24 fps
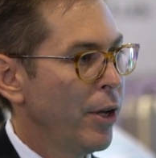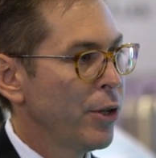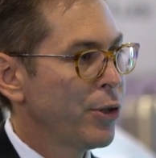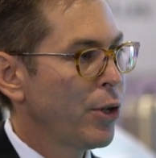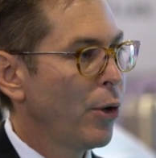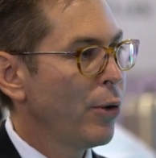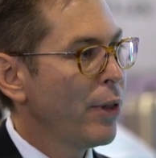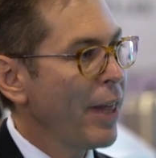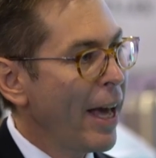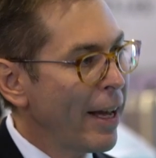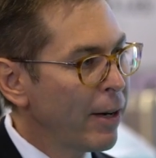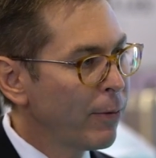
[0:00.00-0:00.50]

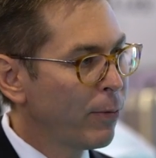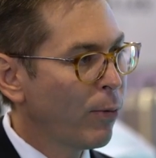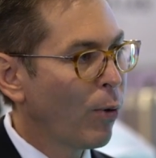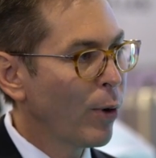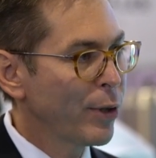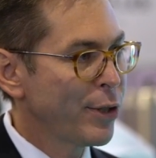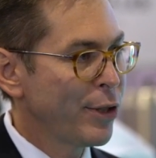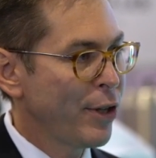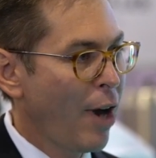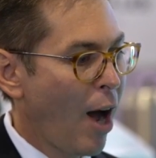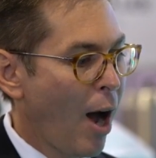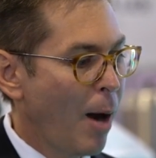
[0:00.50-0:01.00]
So that
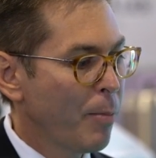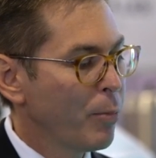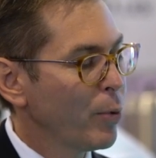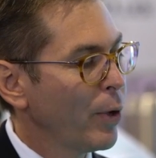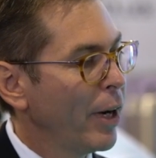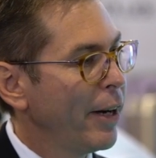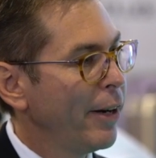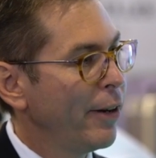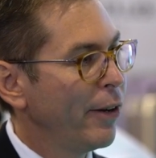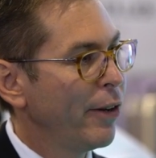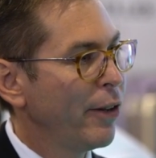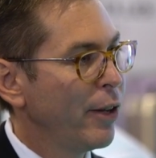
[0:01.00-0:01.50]
affords an
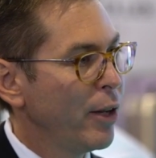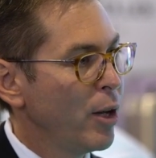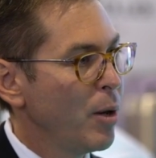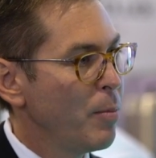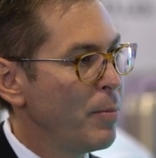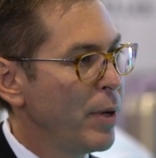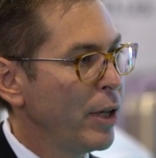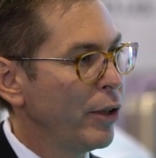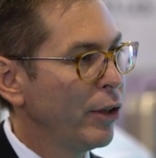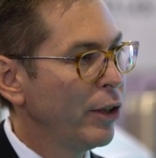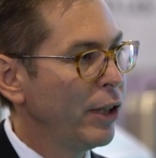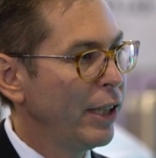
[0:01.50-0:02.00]
operator the
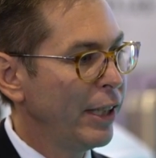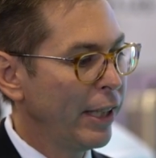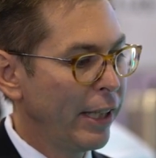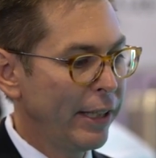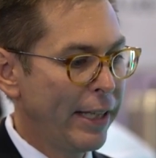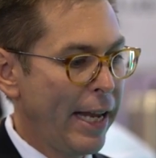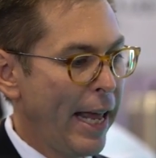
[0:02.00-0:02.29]
ability to